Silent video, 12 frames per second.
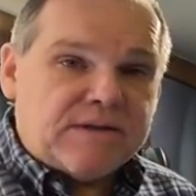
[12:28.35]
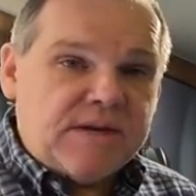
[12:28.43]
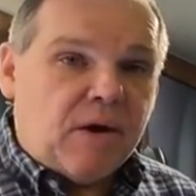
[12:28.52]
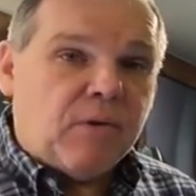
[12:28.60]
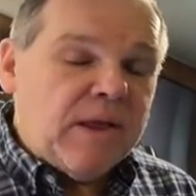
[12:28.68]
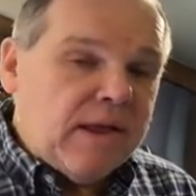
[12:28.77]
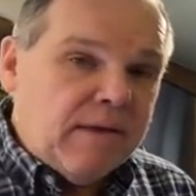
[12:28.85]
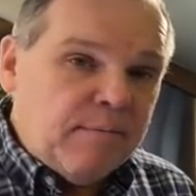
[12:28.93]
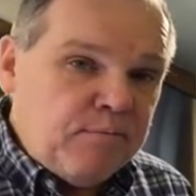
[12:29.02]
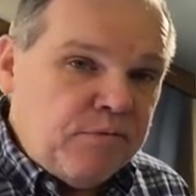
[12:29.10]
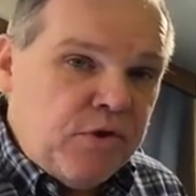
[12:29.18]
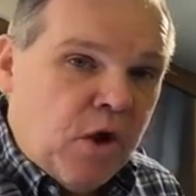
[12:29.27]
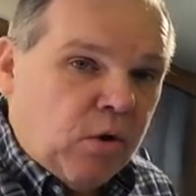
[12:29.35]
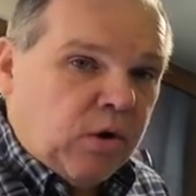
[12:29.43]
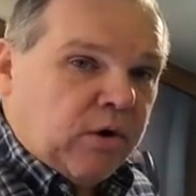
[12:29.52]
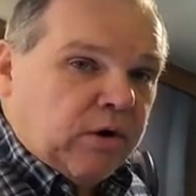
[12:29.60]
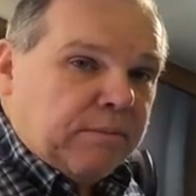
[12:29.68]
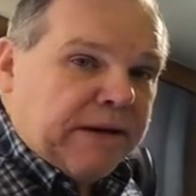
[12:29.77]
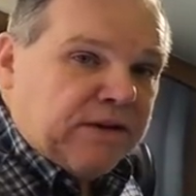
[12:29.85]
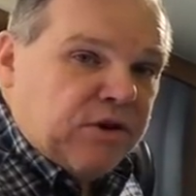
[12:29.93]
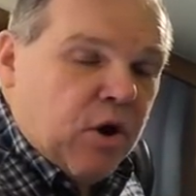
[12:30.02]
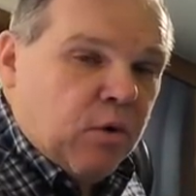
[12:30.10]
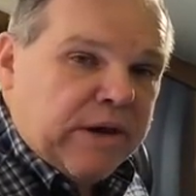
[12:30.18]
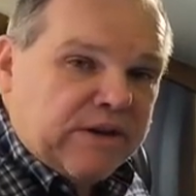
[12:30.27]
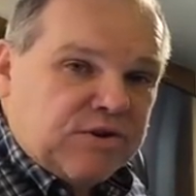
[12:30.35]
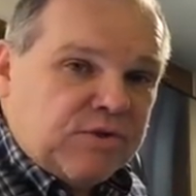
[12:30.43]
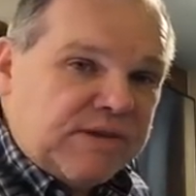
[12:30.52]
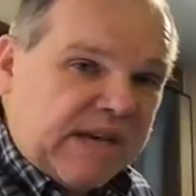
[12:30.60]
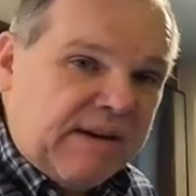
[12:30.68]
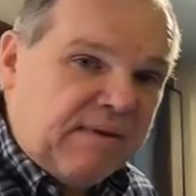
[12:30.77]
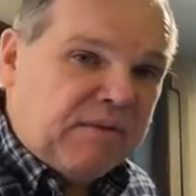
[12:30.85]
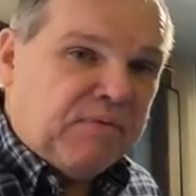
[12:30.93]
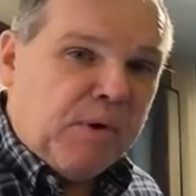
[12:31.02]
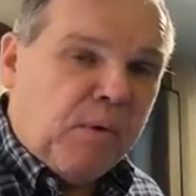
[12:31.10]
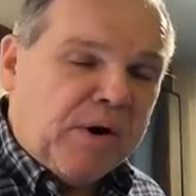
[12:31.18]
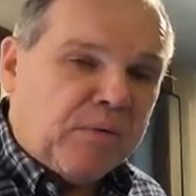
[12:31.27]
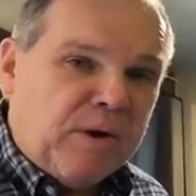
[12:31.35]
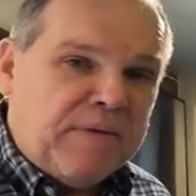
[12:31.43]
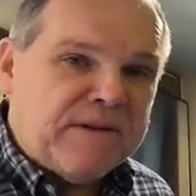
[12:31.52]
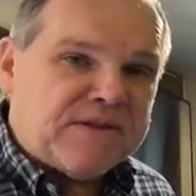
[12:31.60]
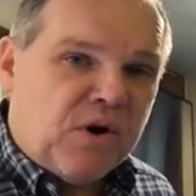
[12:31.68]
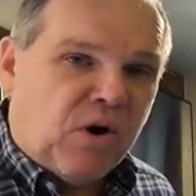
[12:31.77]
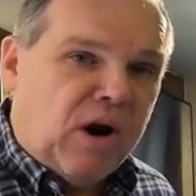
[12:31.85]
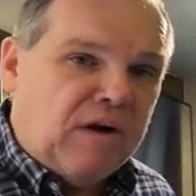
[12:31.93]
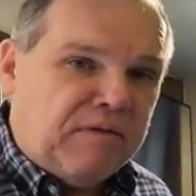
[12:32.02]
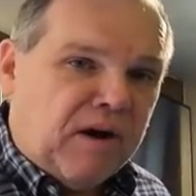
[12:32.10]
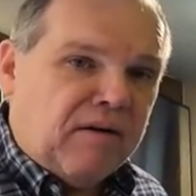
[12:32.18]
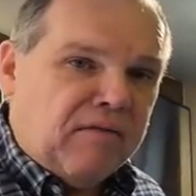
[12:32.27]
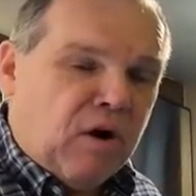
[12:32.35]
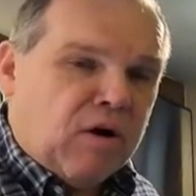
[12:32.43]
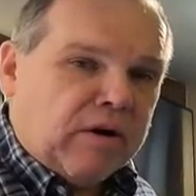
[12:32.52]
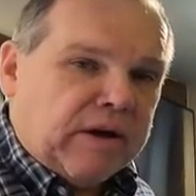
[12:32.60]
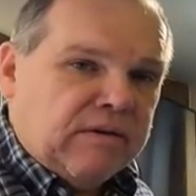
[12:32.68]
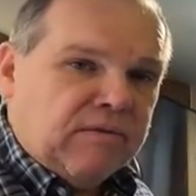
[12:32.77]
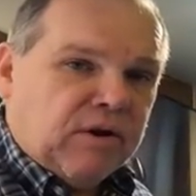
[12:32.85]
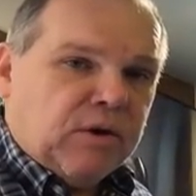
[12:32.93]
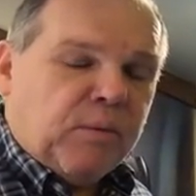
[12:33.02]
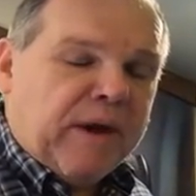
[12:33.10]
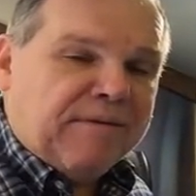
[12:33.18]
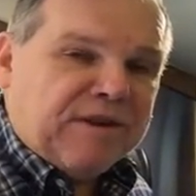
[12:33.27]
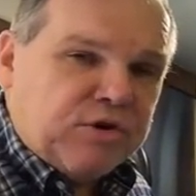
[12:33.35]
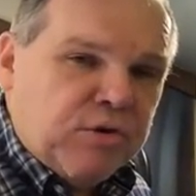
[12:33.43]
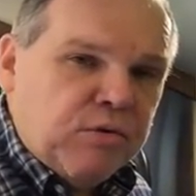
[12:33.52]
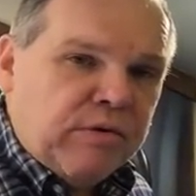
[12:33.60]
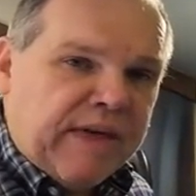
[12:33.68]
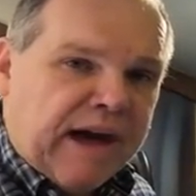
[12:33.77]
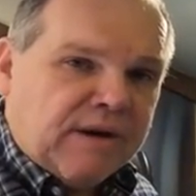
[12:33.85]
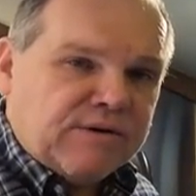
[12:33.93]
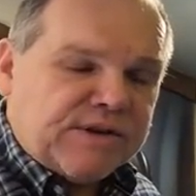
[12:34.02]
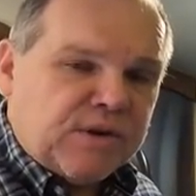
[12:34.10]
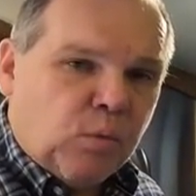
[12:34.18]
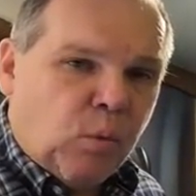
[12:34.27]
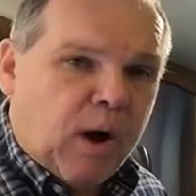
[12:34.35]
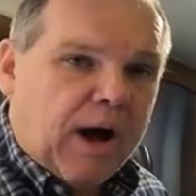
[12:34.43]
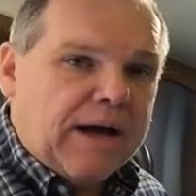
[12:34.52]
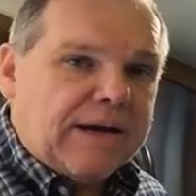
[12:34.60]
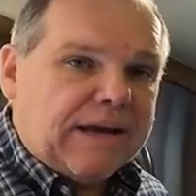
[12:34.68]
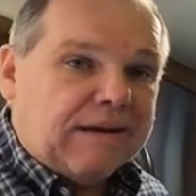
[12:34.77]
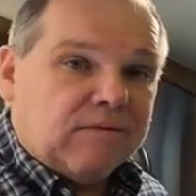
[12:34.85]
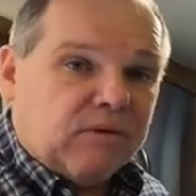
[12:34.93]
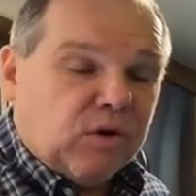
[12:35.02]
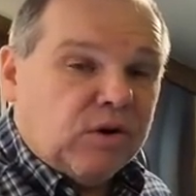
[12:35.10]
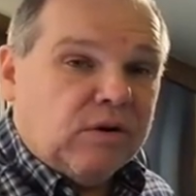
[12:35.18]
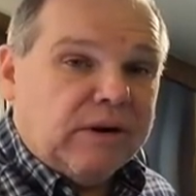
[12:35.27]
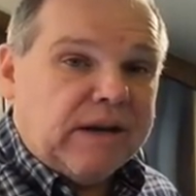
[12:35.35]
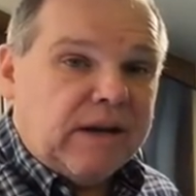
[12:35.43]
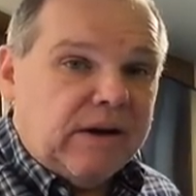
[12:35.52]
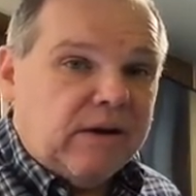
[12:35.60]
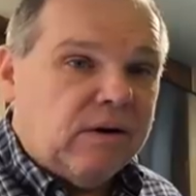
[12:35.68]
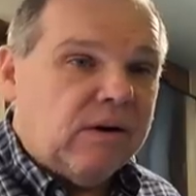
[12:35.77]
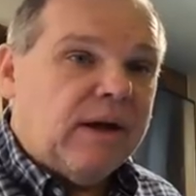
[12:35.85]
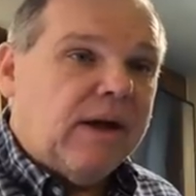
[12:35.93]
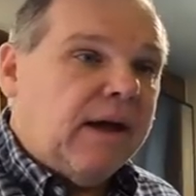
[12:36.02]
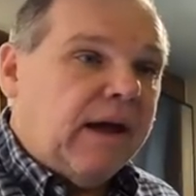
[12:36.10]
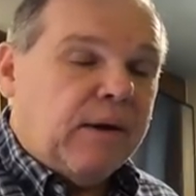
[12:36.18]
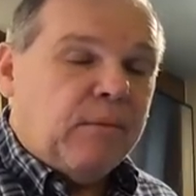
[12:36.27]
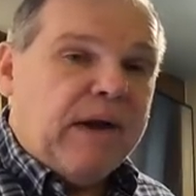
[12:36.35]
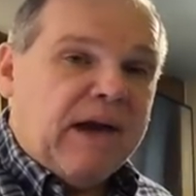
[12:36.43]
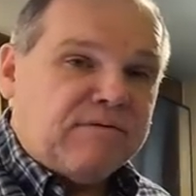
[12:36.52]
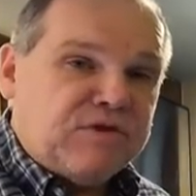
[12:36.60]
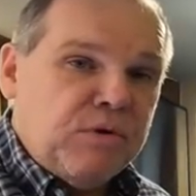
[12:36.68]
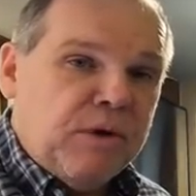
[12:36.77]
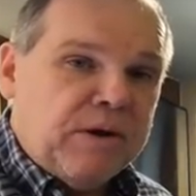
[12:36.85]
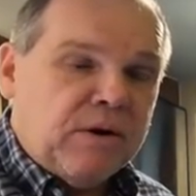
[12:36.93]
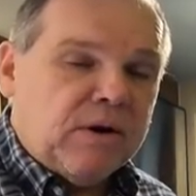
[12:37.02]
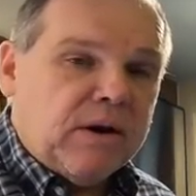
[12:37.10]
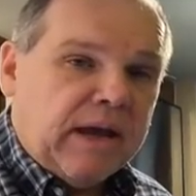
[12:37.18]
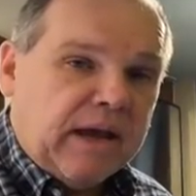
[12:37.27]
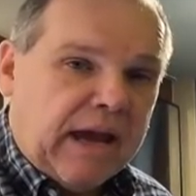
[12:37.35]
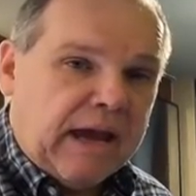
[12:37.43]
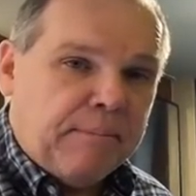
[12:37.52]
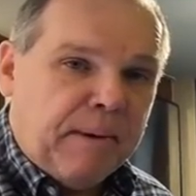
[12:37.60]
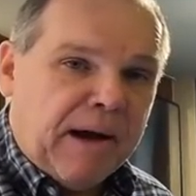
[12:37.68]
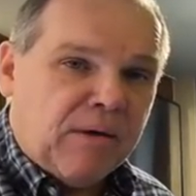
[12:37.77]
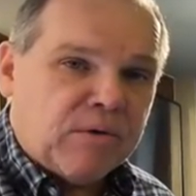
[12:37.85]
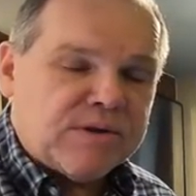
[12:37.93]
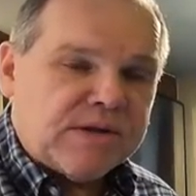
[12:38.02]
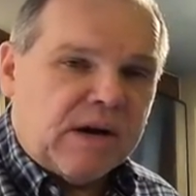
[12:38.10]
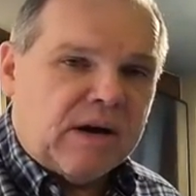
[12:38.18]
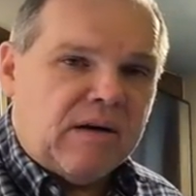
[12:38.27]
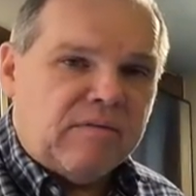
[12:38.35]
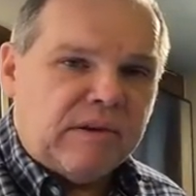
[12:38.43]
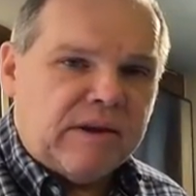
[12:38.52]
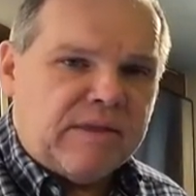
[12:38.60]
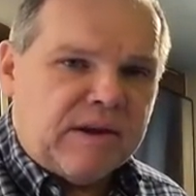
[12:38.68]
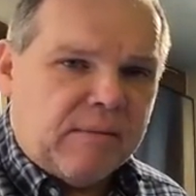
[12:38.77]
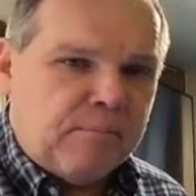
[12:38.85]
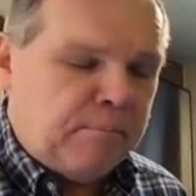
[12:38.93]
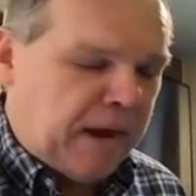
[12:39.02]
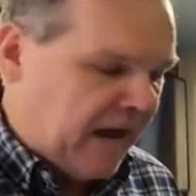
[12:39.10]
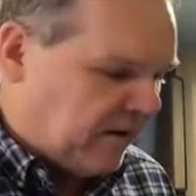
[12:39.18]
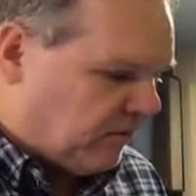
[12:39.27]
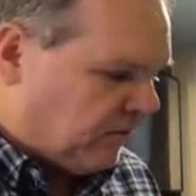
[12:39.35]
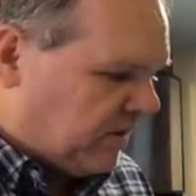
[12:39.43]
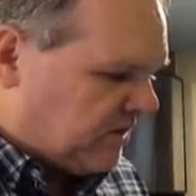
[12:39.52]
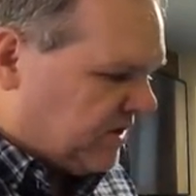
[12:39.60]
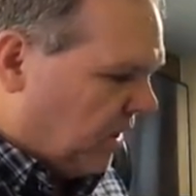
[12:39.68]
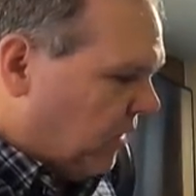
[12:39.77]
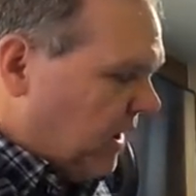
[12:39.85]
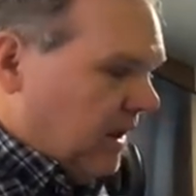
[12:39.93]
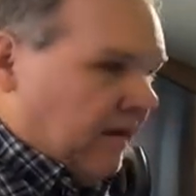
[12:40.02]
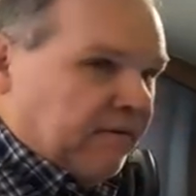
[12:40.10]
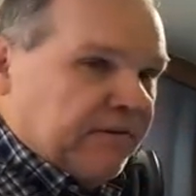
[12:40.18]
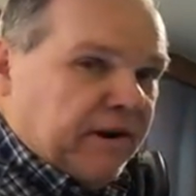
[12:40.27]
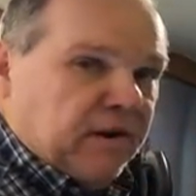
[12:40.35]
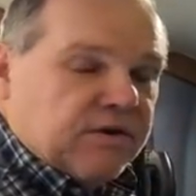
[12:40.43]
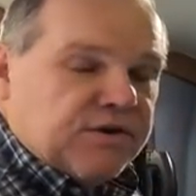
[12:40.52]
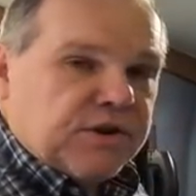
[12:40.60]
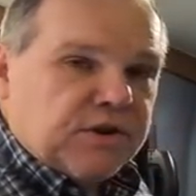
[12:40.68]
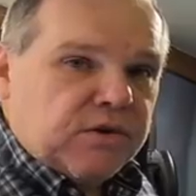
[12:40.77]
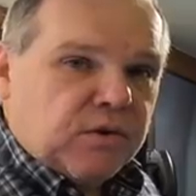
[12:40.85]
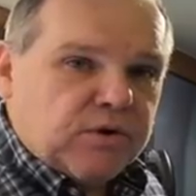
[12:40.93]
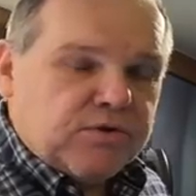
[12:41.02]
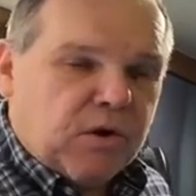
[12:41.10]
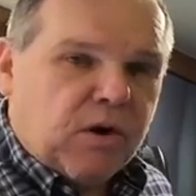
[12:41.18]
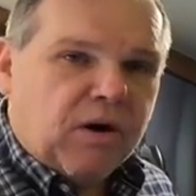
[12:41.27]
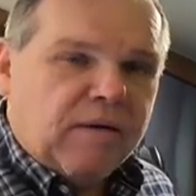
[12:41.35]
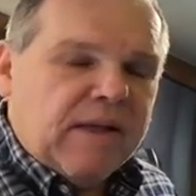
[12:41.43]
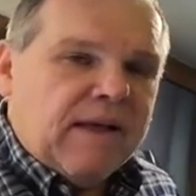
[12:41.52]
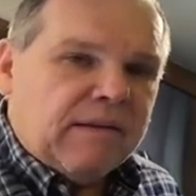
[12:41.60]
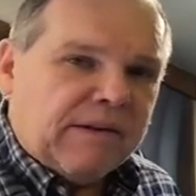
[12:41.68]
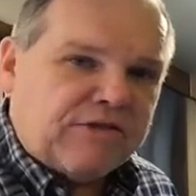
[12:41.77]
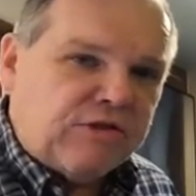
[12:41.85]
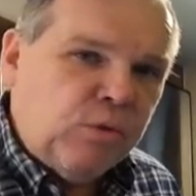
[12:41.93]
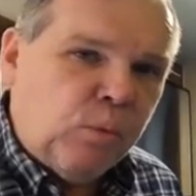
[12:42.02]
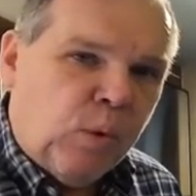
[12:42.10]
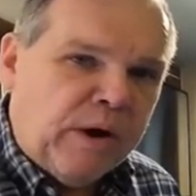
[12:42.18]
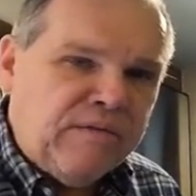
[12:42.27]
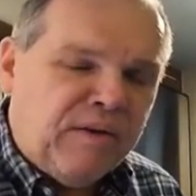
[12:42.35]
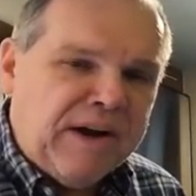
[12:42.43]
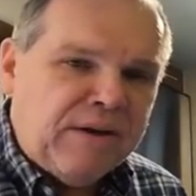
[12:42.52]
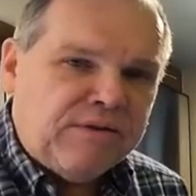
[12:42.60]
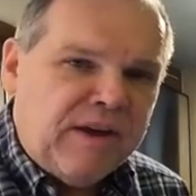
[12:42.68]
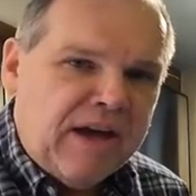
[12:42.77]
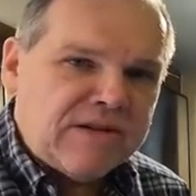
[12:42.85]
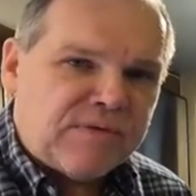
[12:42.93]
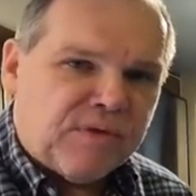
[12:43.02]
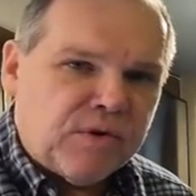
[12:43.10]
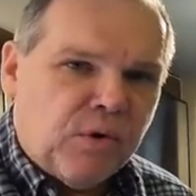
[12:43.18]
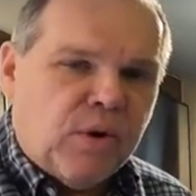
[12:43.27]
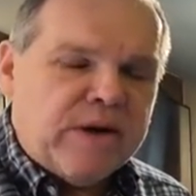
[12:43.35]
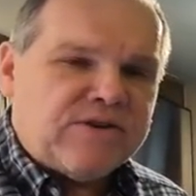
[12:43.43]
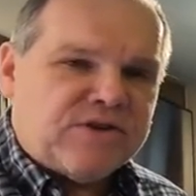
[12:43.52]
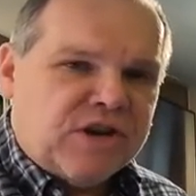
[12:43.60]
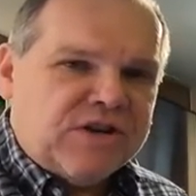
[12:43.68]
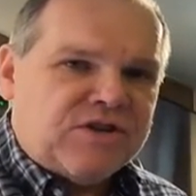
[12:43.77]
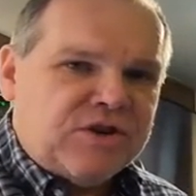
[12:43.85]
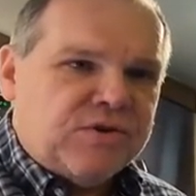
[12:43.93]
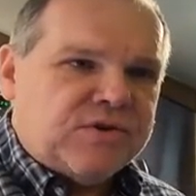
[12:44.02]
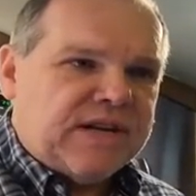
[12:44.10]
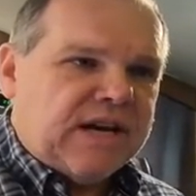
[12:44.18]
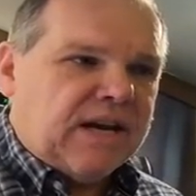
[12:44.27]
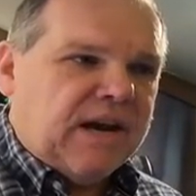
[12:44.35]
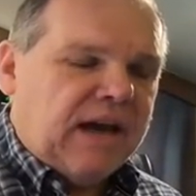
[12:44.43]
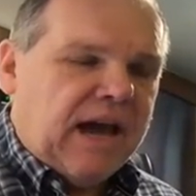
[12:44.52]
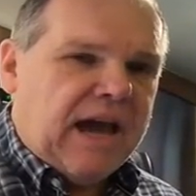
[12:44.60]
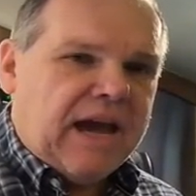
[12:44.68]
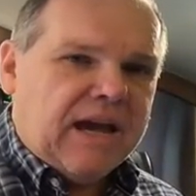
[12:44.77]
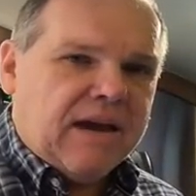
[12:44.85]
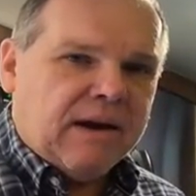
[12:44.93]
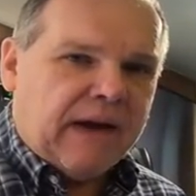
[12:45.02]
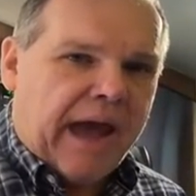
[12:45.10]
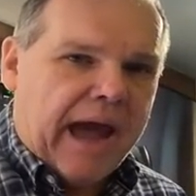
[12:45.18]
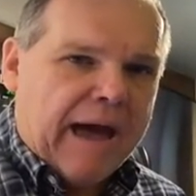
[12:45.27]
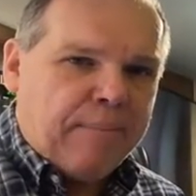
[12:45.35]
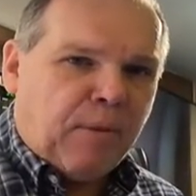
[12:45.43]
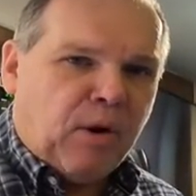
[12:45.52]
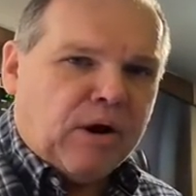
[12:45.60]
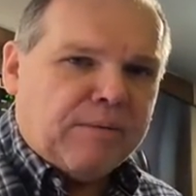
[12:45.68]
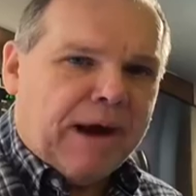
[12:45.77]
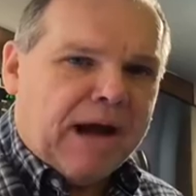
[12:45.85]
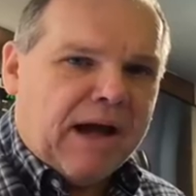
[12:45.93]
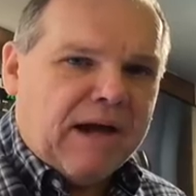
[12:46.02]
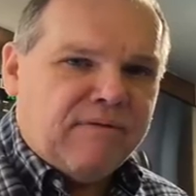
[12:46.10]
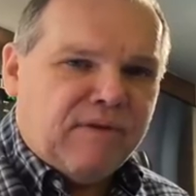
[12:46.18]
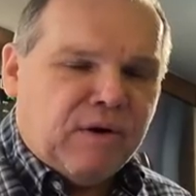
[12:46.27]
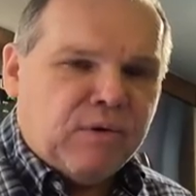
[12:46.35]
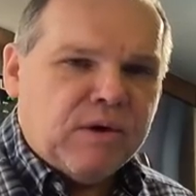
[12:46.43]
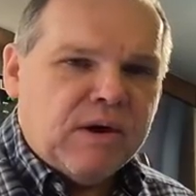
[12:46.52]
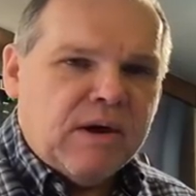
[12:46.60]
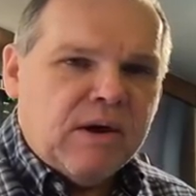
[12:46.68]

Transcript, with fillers: So no going to be no issues even if we want to run this off of our inverter we have a 2000 watt inverter in here and we have 200 amp hours of lithium battery so there's your draw let's do one final test for noise just using a app on my iphone